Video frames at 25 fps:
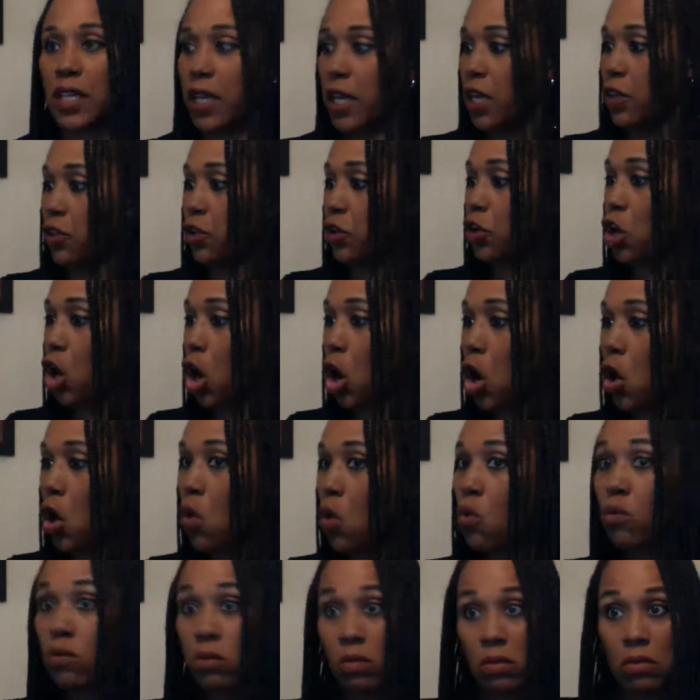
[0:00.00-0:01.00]
with the new
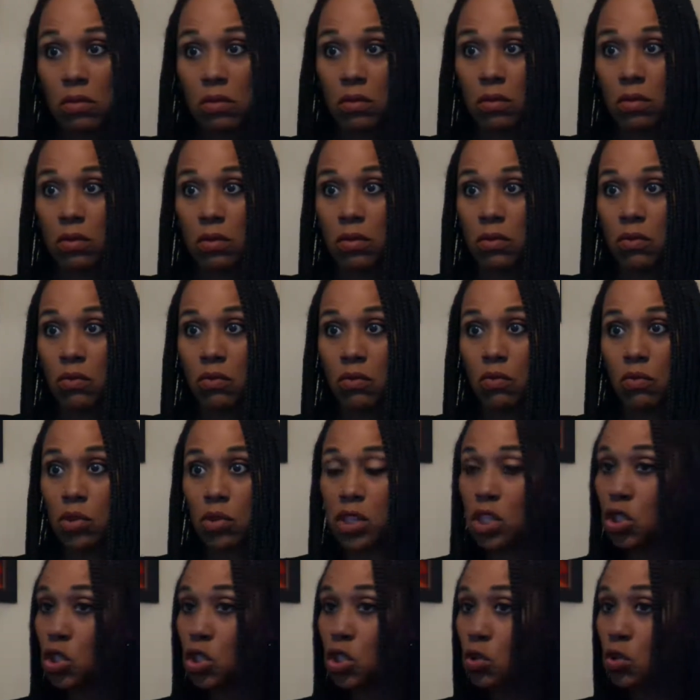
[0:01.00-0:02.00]
team
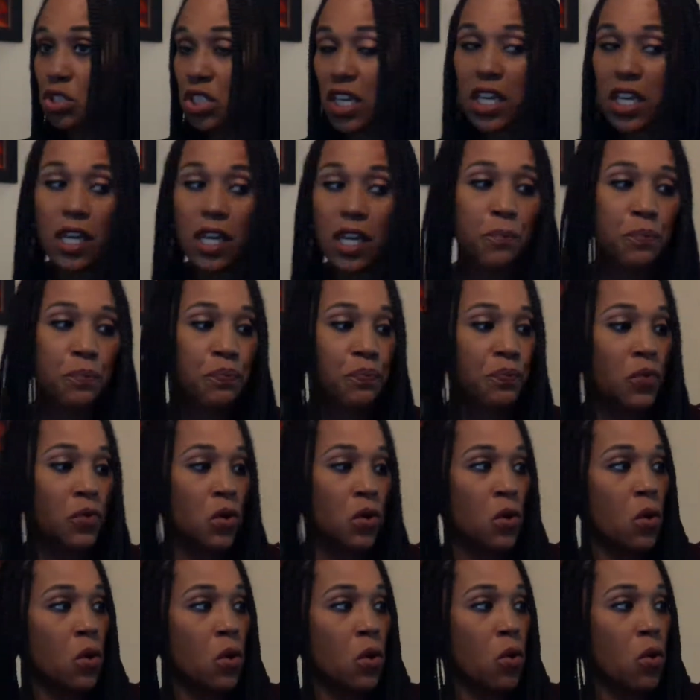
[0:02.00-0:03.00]
or with the new team
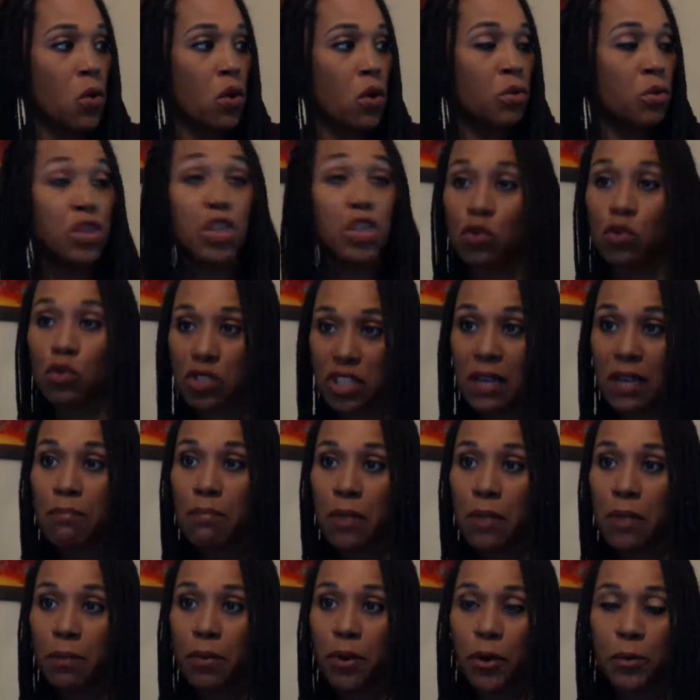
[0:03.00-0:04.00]
member, or miss out
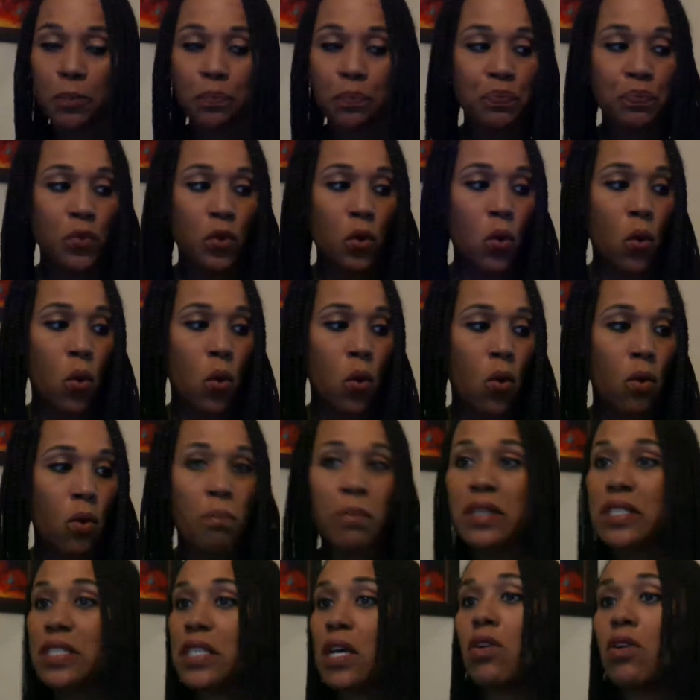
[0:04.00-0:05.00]
completely. And so he
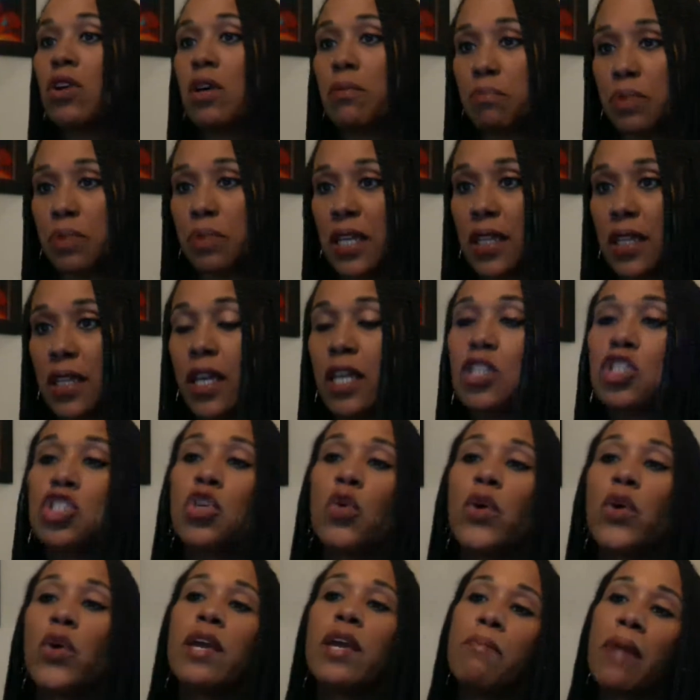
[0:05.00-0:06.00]
made a decision to go. And his
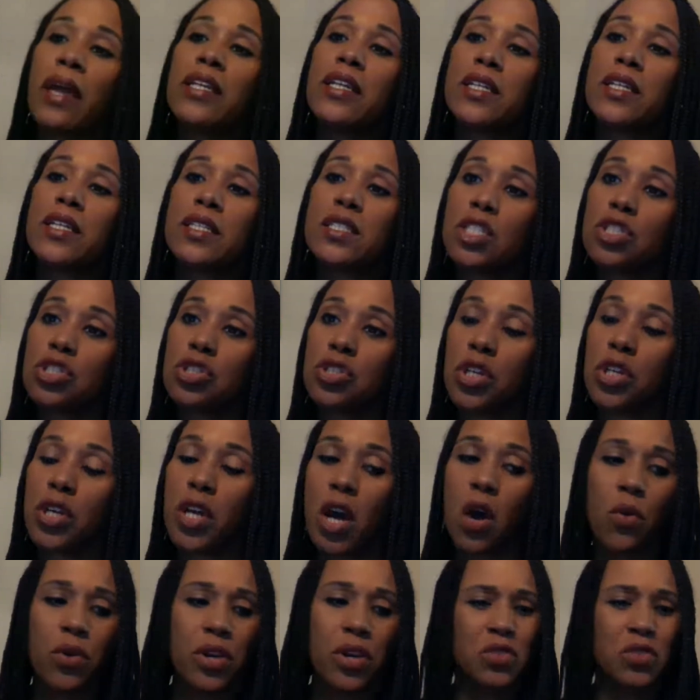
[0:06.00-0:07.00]
wife was just like,
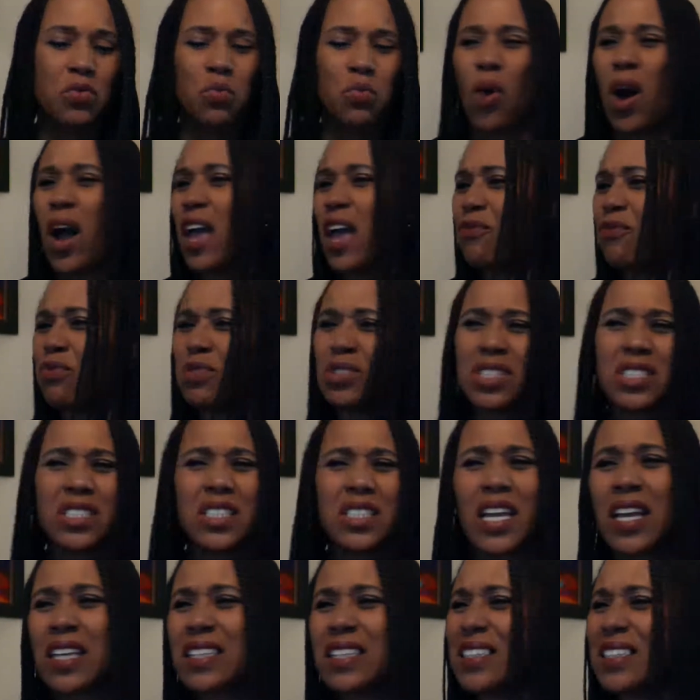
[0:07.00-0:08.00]
I'm not feeling this
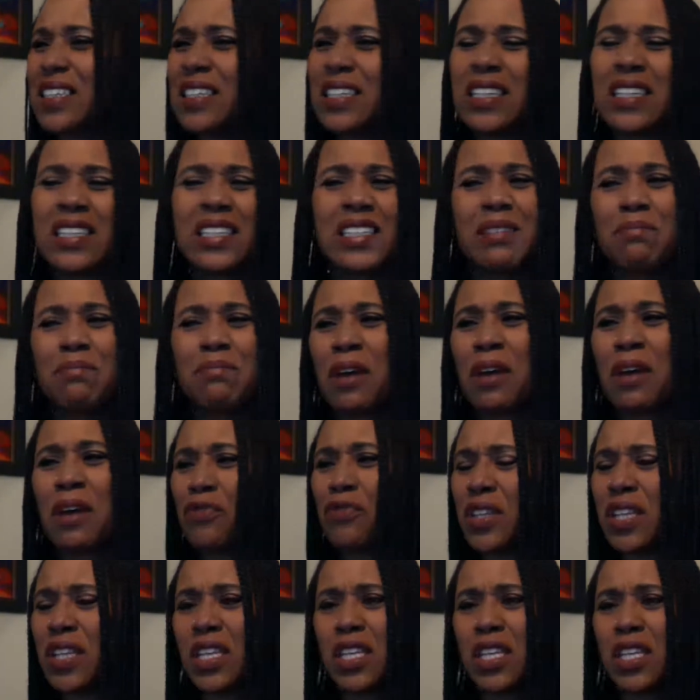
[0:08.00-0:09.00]
one. Please don't go. Please
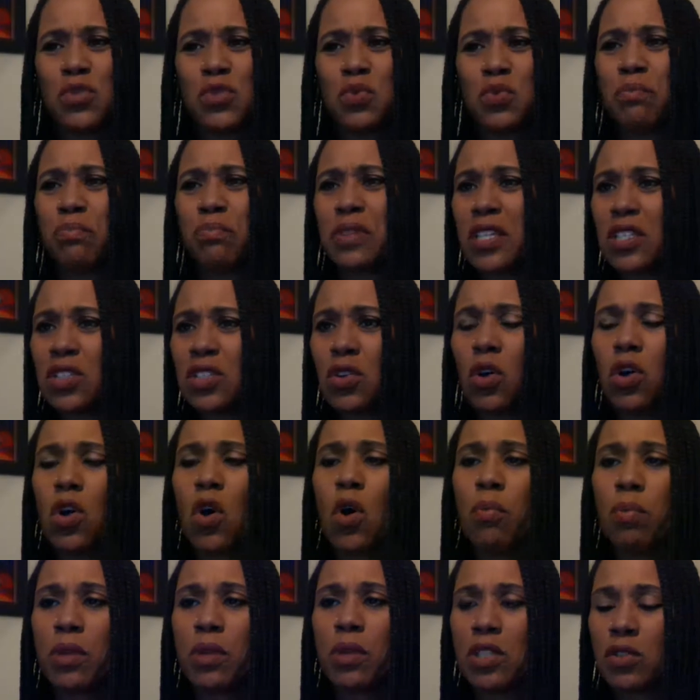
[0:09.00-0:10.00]
don't go. And then
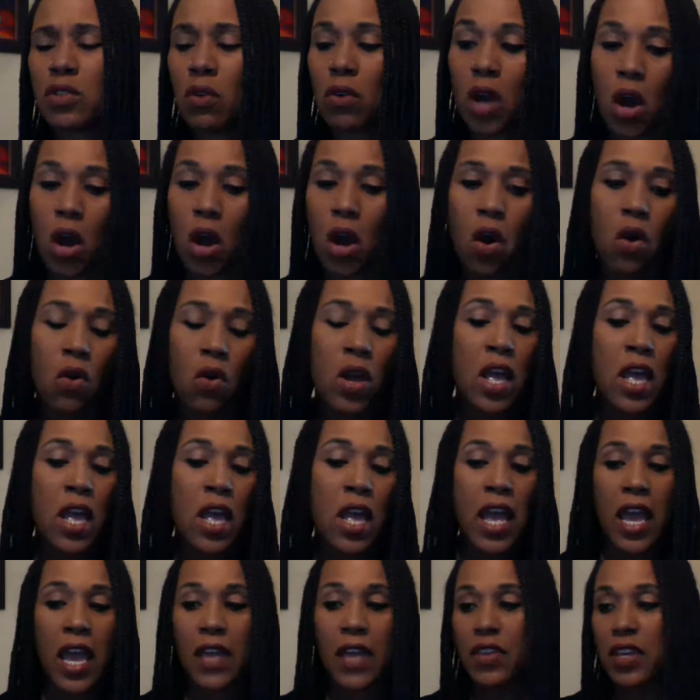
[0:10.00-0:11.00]
they had a little tiff.
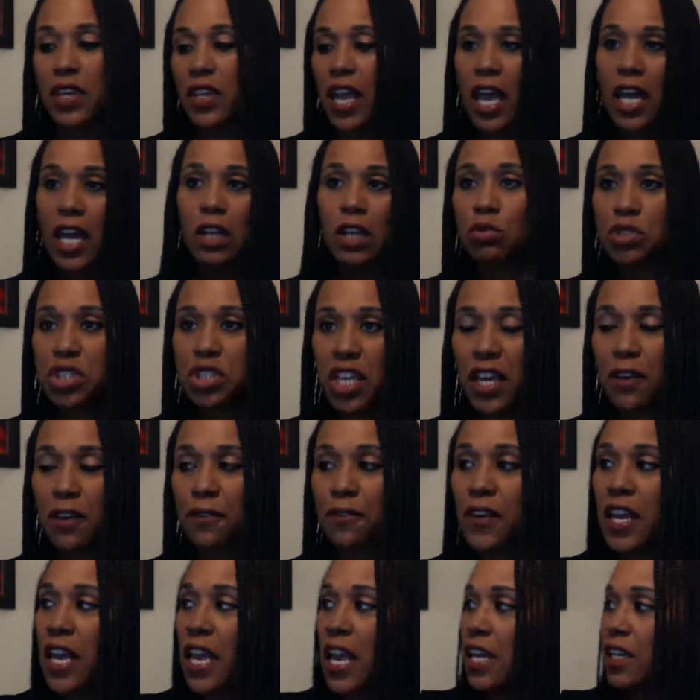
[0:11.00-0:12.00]
And then he went off to
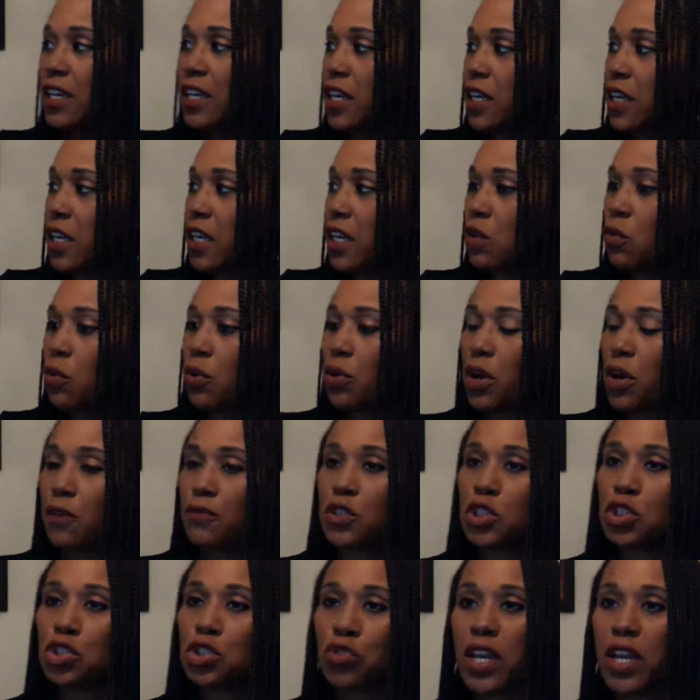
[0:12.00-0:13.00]
training and to prep
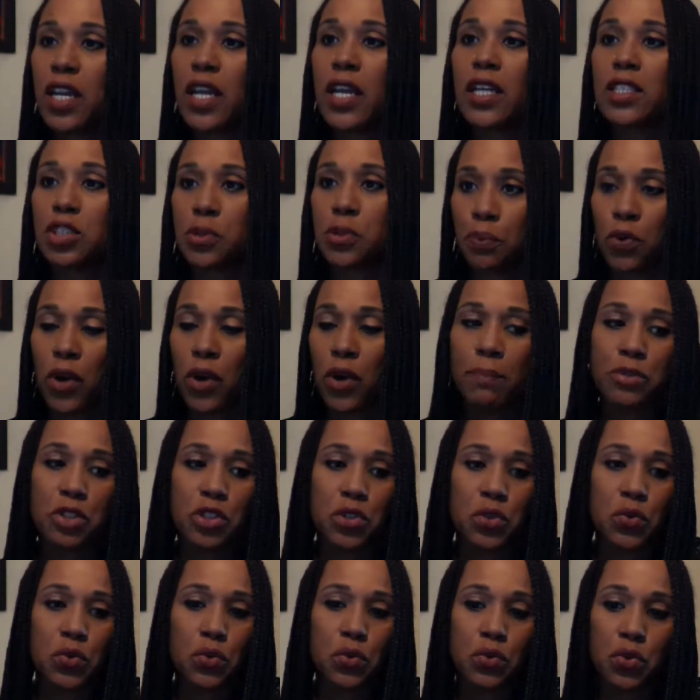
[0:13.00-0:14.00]

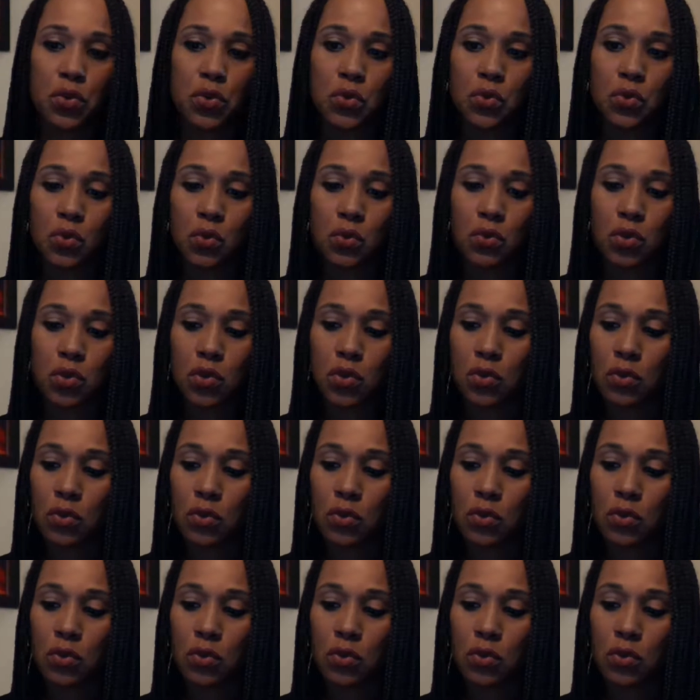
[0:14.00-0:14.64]
for